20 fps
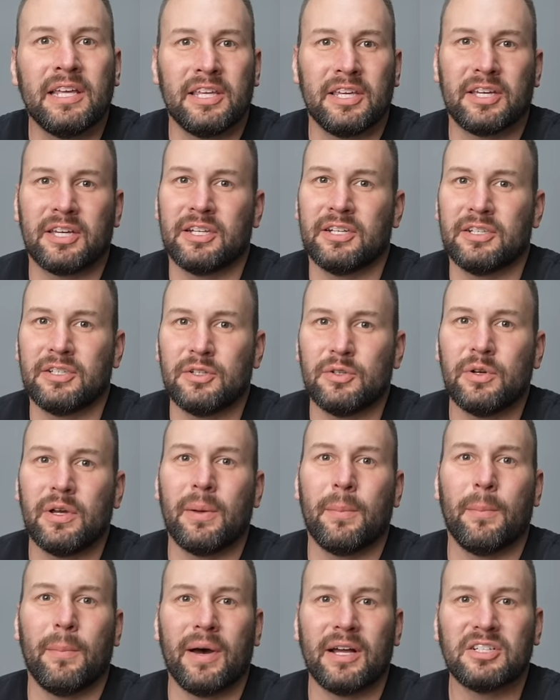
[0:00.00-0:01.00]
you can do
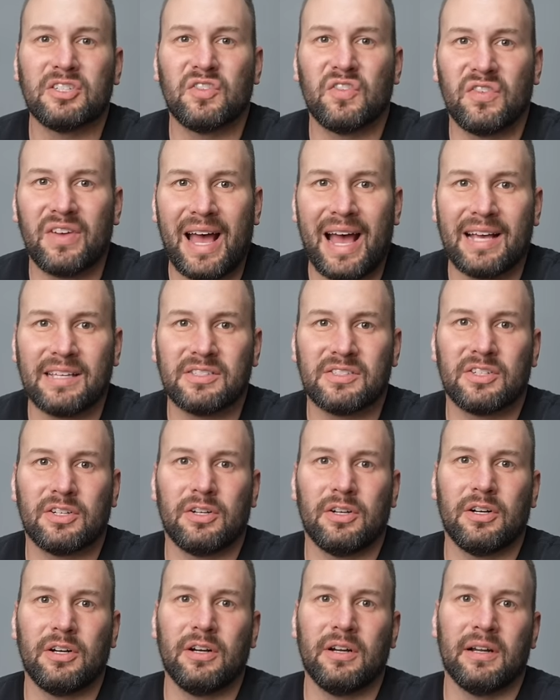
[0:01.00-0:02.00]
it much
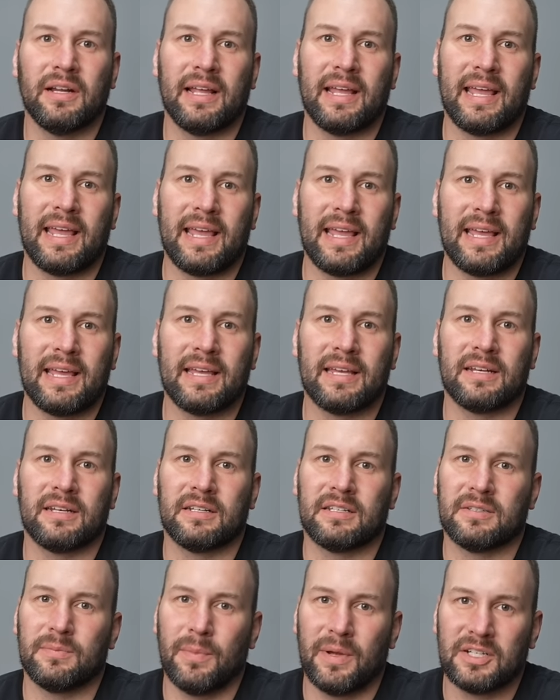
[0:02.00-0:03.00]
faster
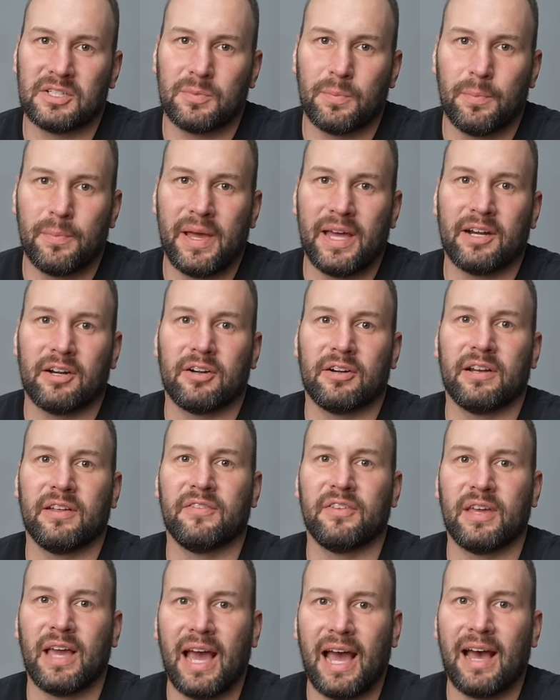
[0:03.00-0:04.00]
and much better
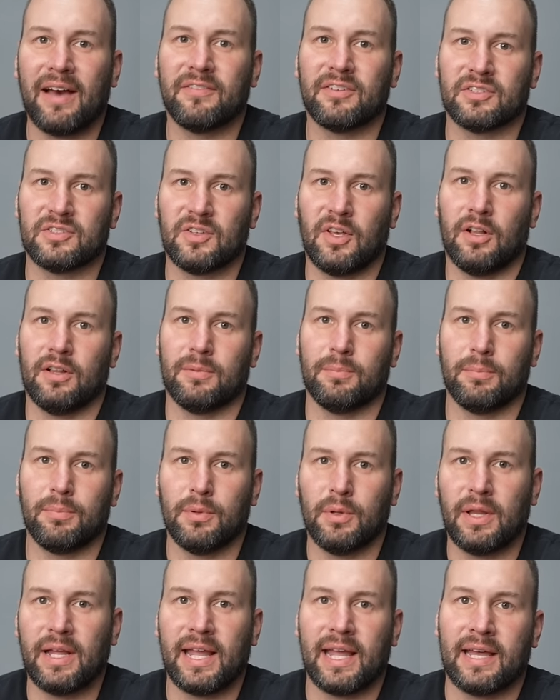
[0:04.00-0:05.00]
if you have a solid
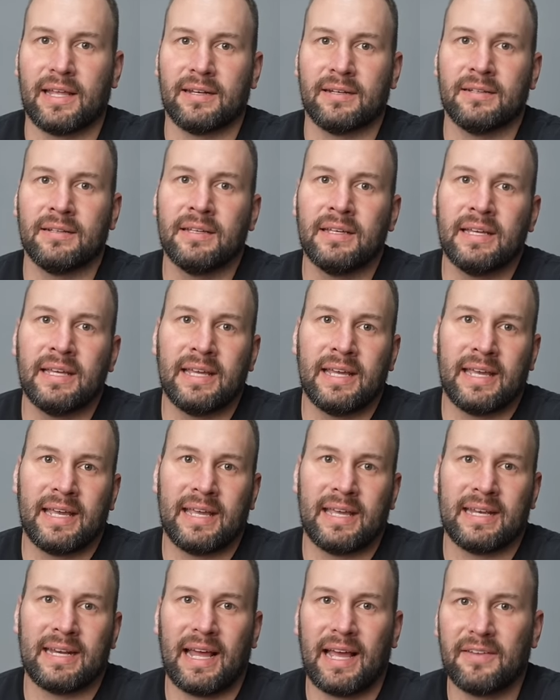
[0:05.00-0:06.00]
plan.
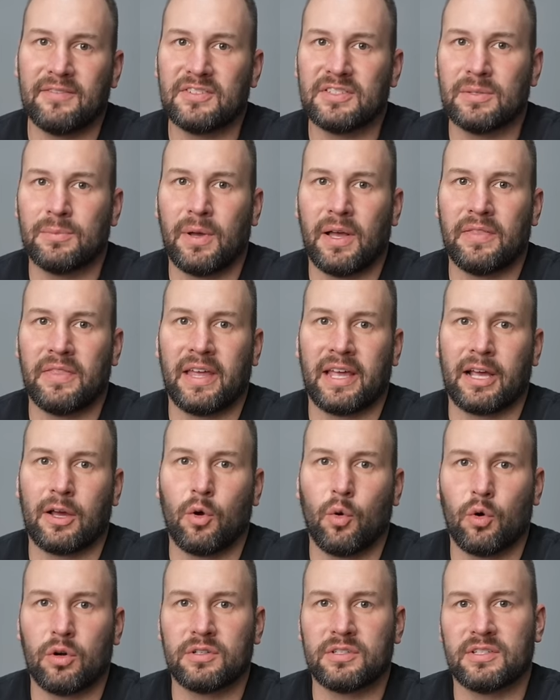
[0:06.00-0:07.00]
And I have some online
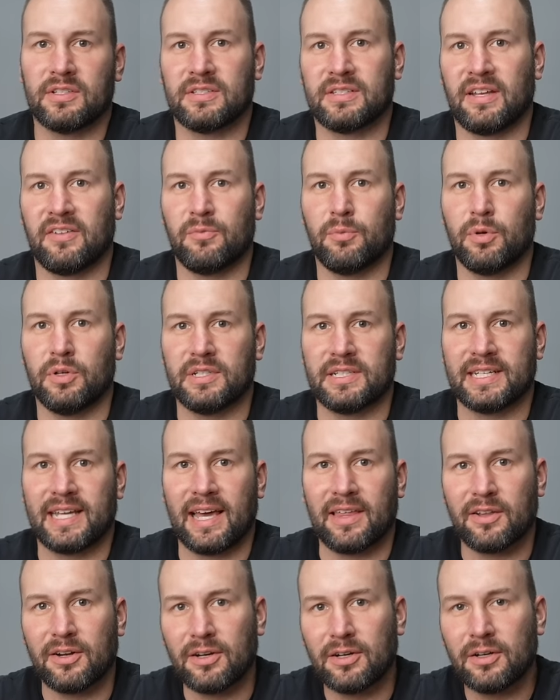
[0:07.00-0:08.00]
courses I've put
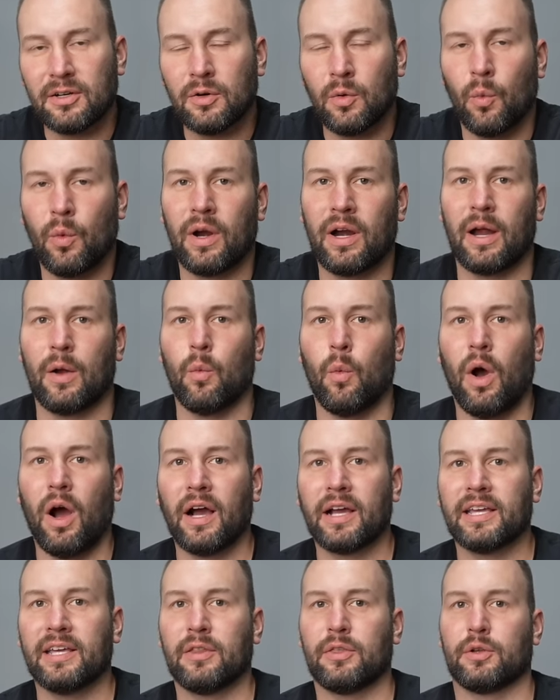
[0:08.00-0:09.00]
together where I
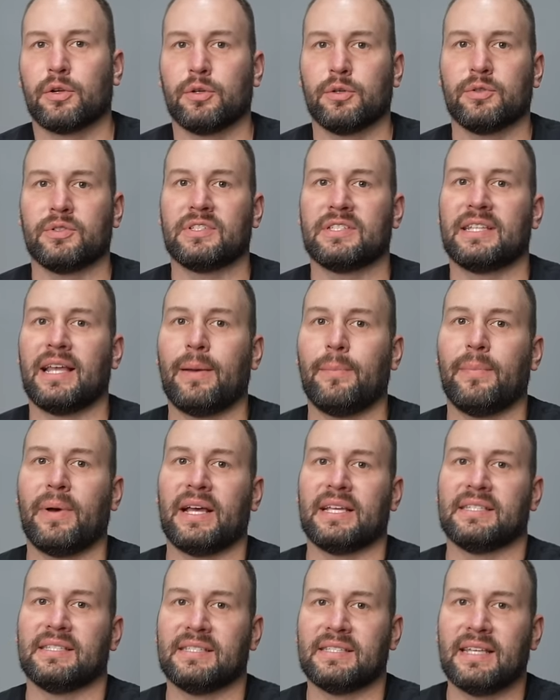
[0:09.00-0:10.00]
walk you through step
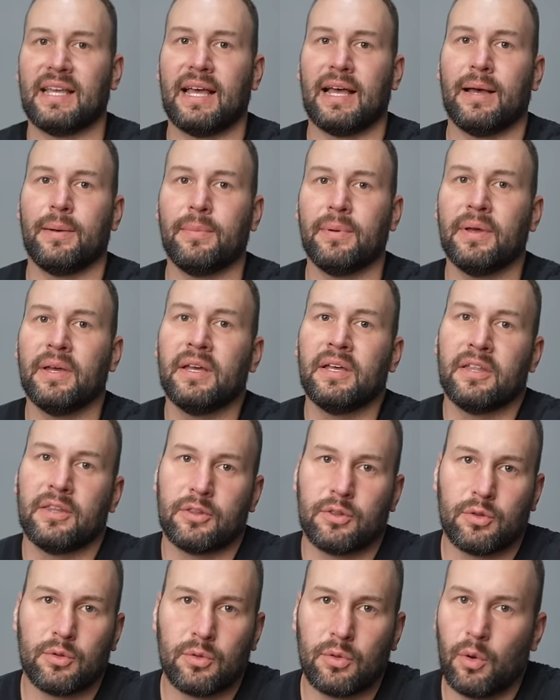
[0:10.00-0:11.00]
by step
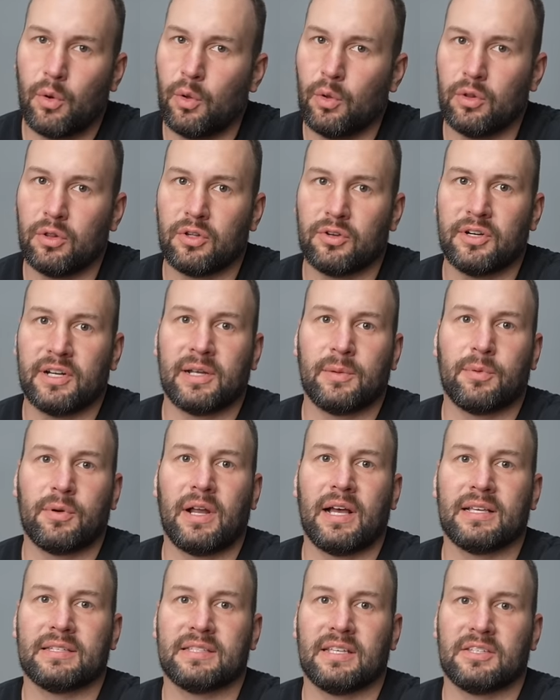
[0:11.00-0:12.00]
through the whole learning
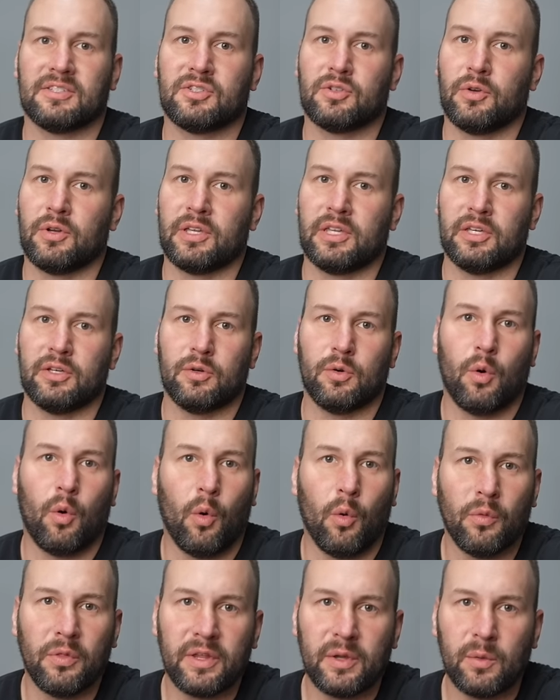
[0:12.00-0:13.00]
process, showing you
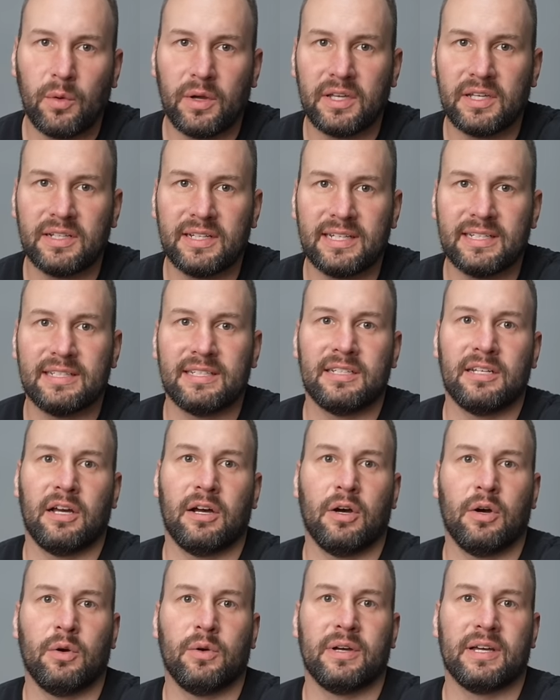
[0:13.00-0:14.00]
only what you need to
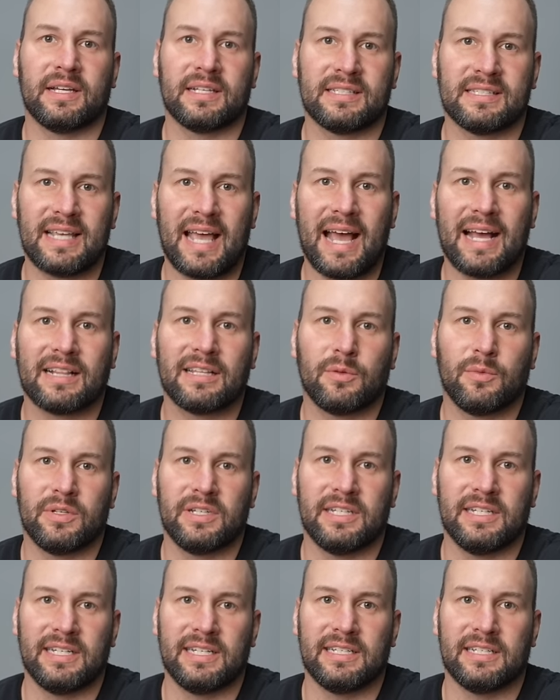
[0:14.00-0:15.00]
know, exactly when
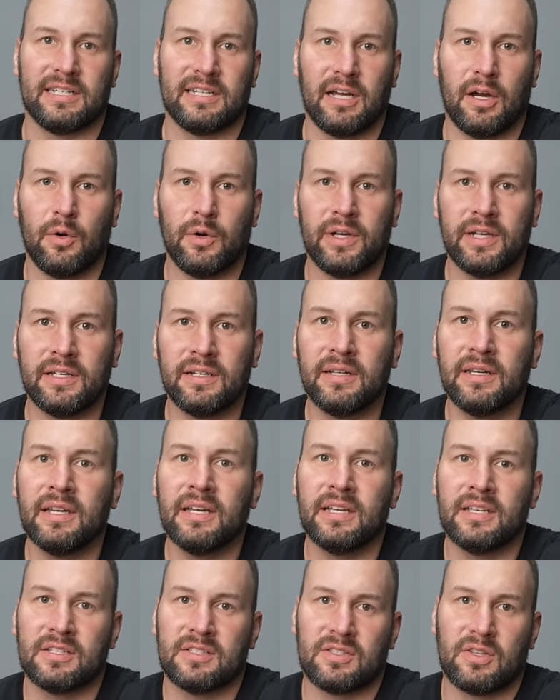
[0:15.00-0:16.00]
you need to know it,
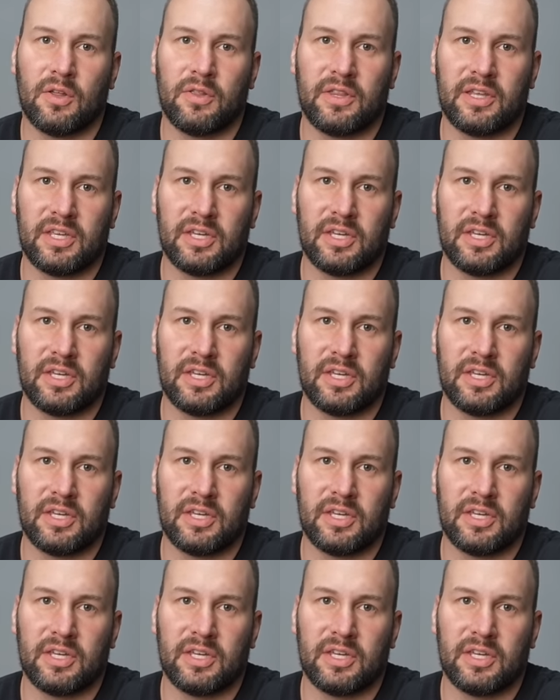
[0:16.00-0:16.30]
so that